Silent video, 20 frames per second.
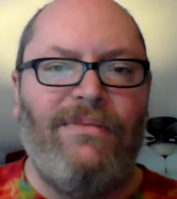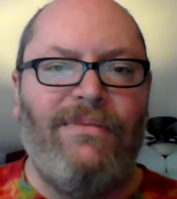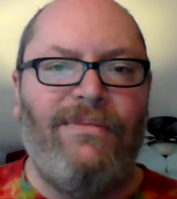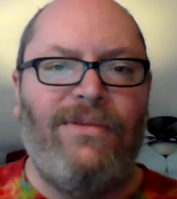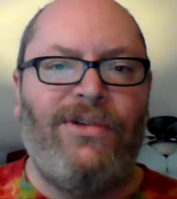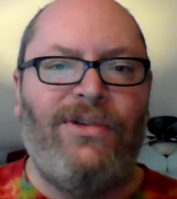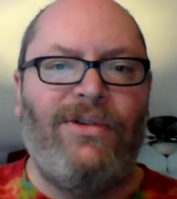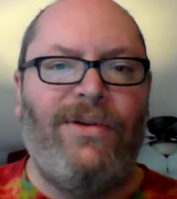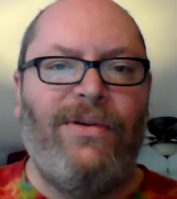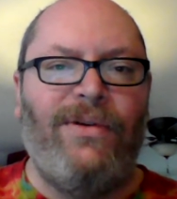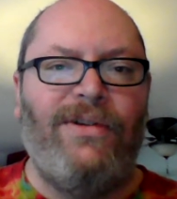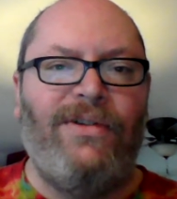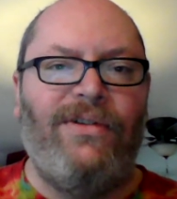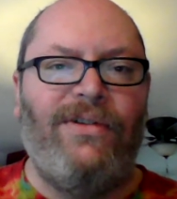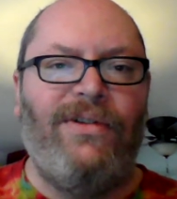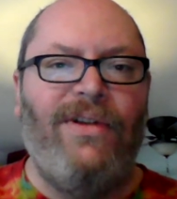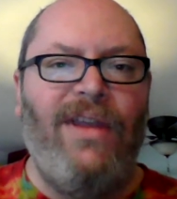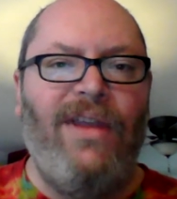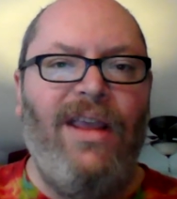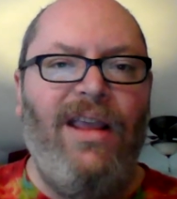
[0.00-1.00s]
So
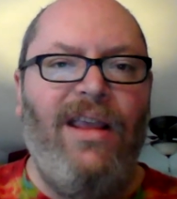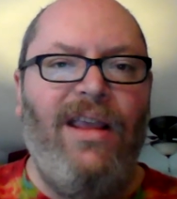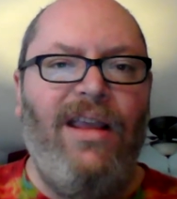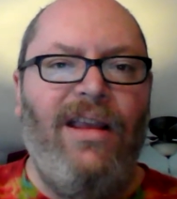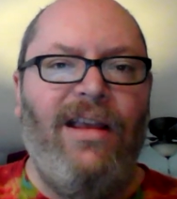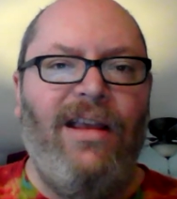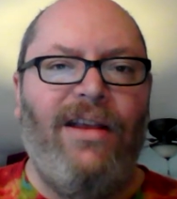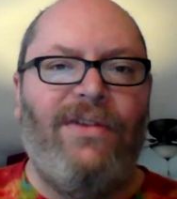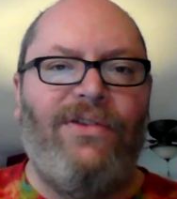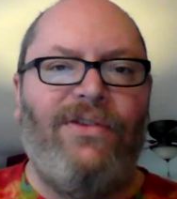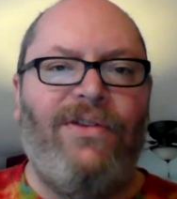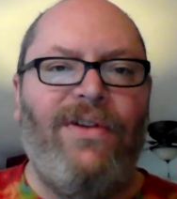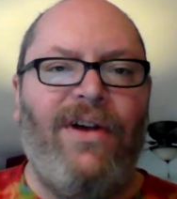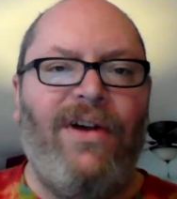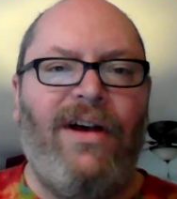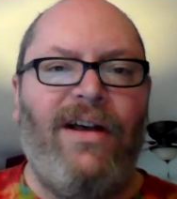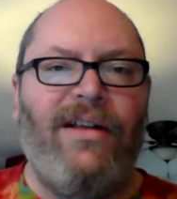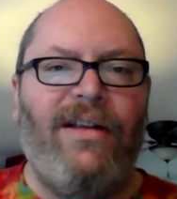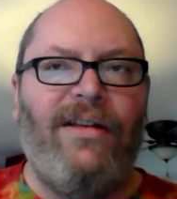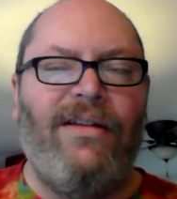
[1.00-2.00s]
it's
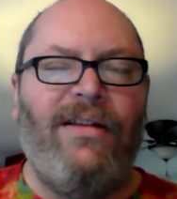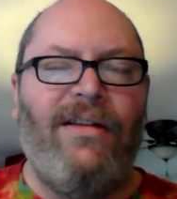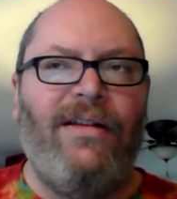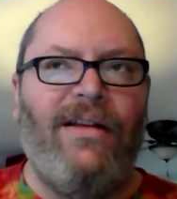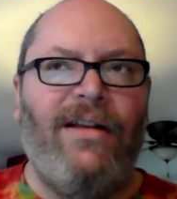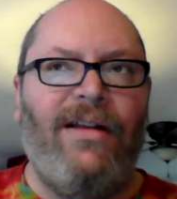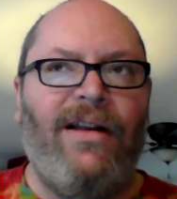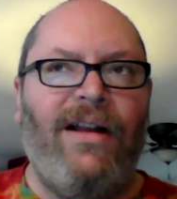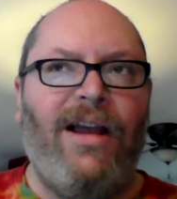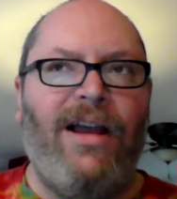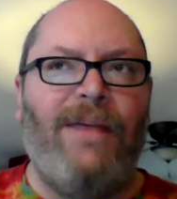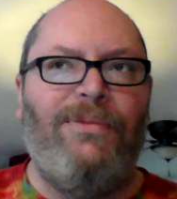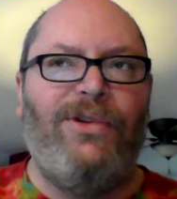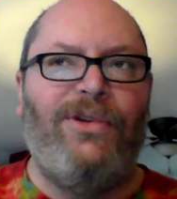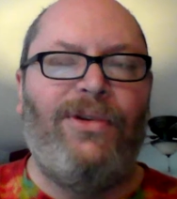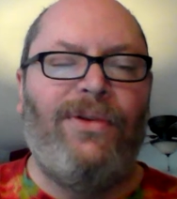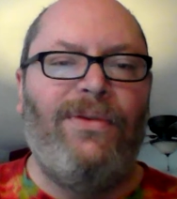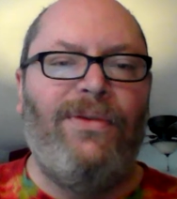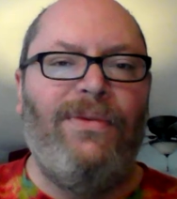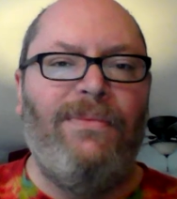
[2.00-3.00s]
not an
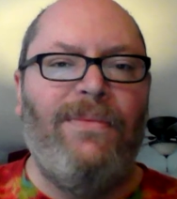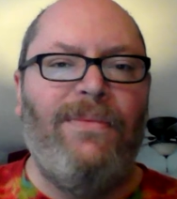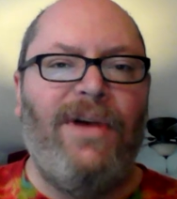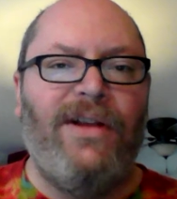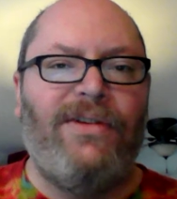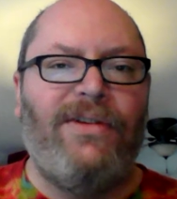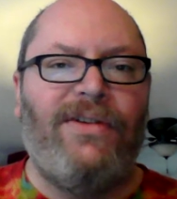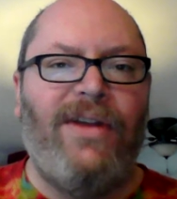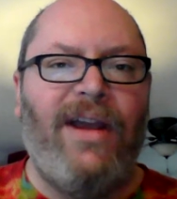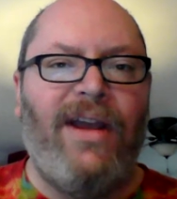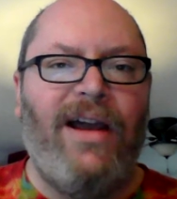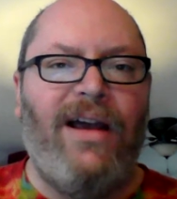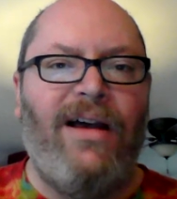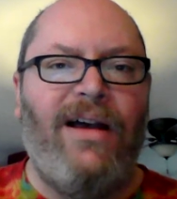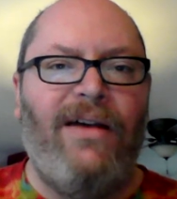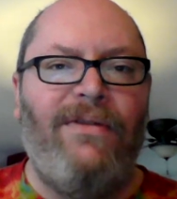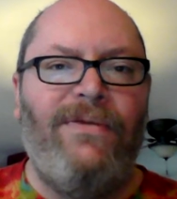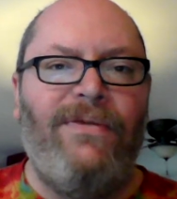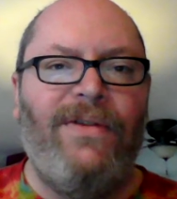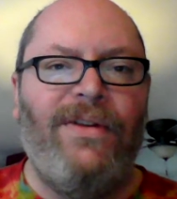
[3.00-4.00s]
absolute
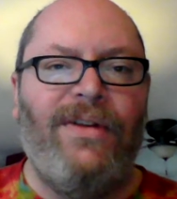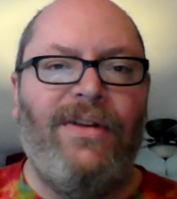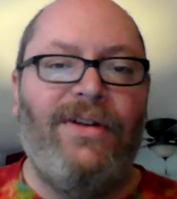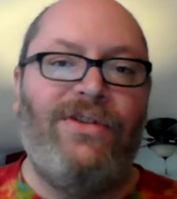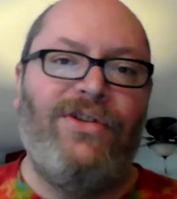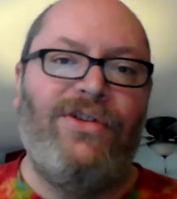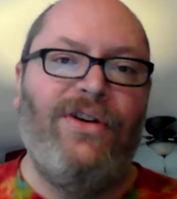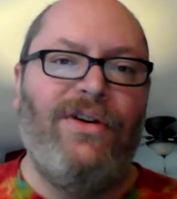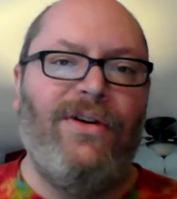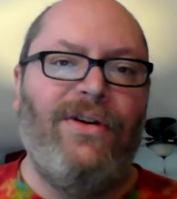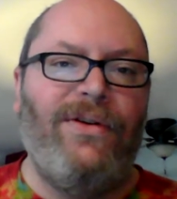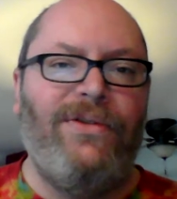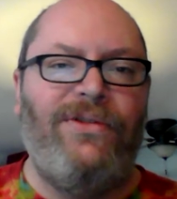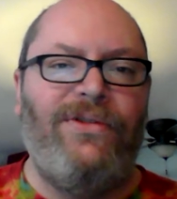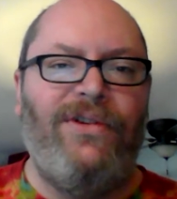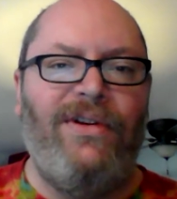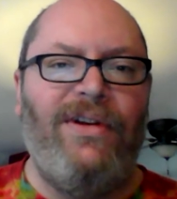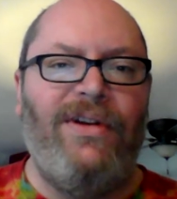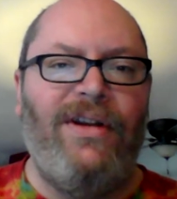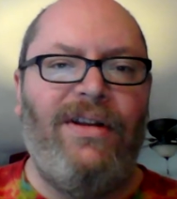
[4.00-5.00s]
must-have unless you're
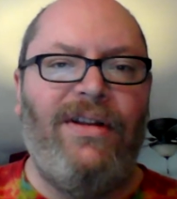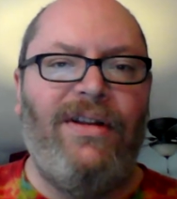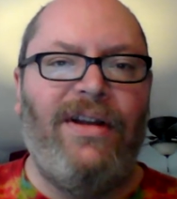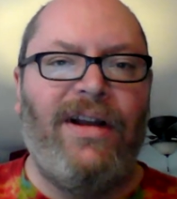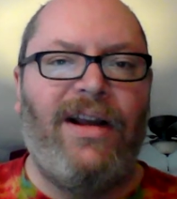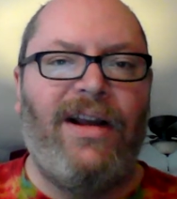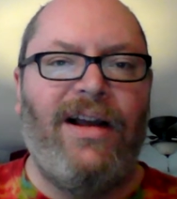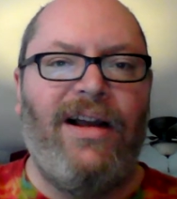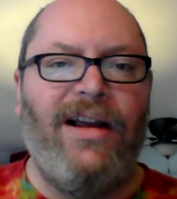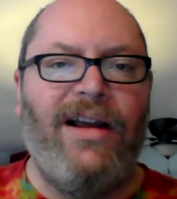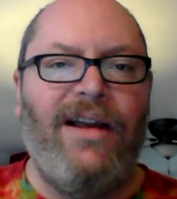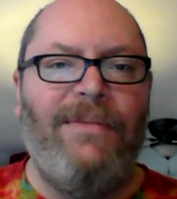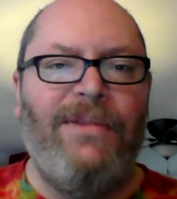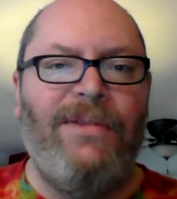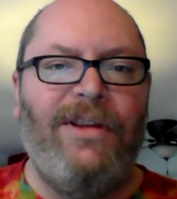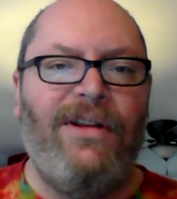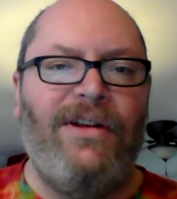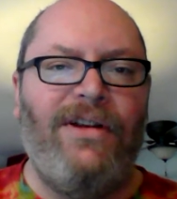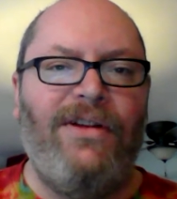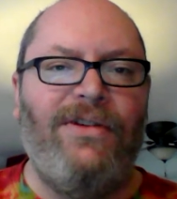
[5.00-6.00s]
OCD like I am, and
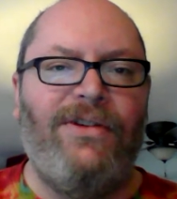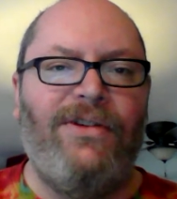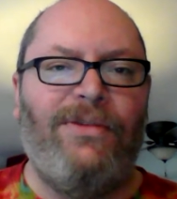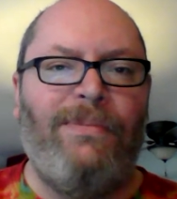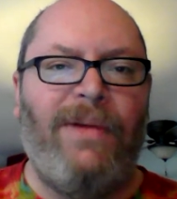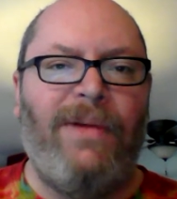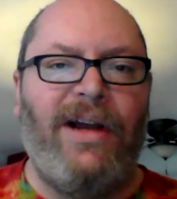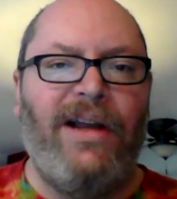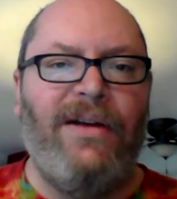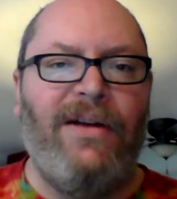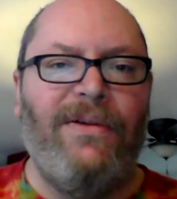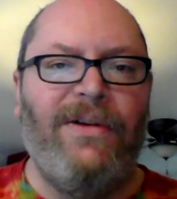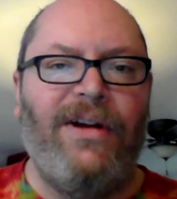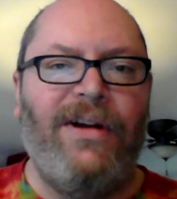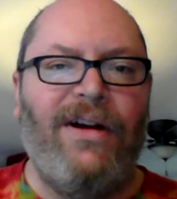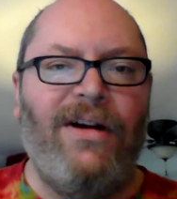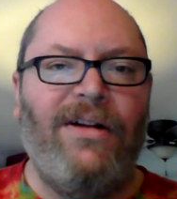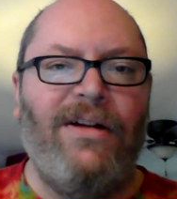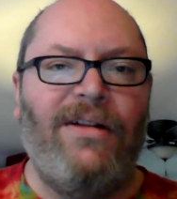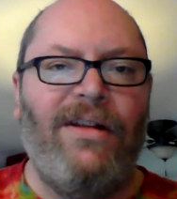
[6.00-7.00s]
then you just buy it
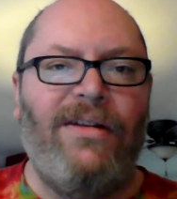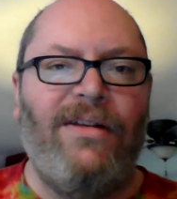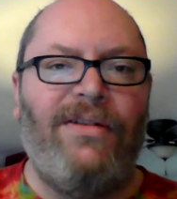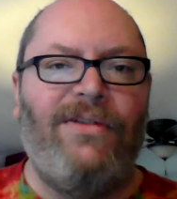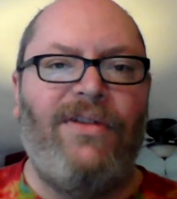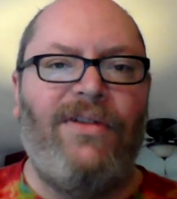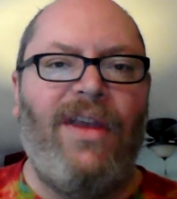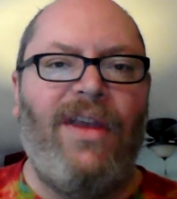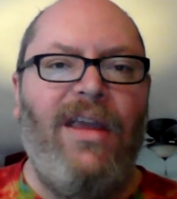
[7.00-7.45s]
regardless.